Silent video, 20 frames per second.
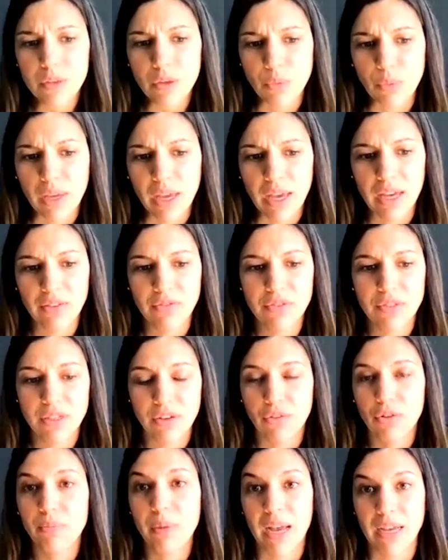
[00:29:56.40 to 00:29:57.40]
We have
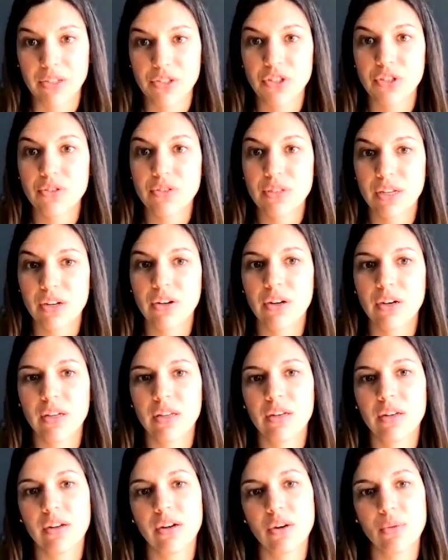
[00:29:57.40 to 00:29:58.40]
several pastors that are
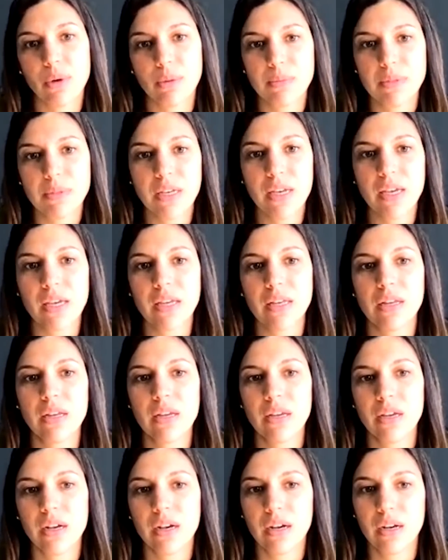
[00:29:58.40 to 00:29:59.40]
on our website
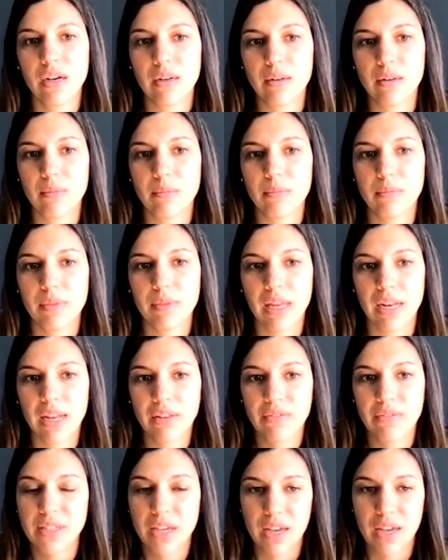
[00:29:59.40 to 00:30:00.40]
that
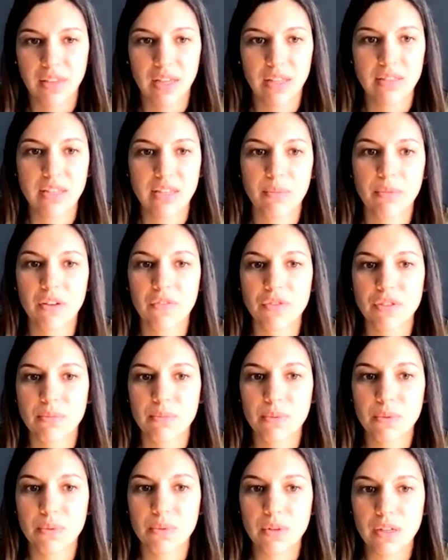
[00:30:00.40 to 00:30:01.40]
have signed that statement of
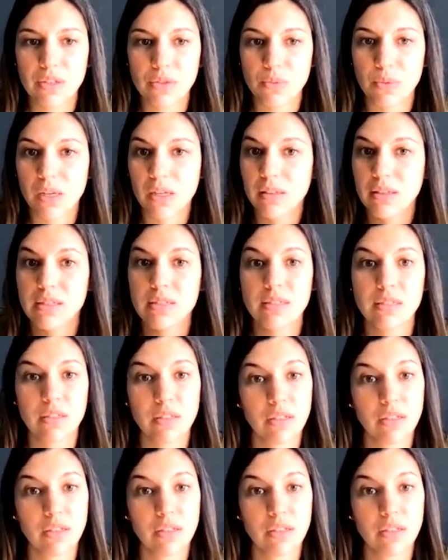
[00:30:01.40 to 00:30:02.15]
support, as well as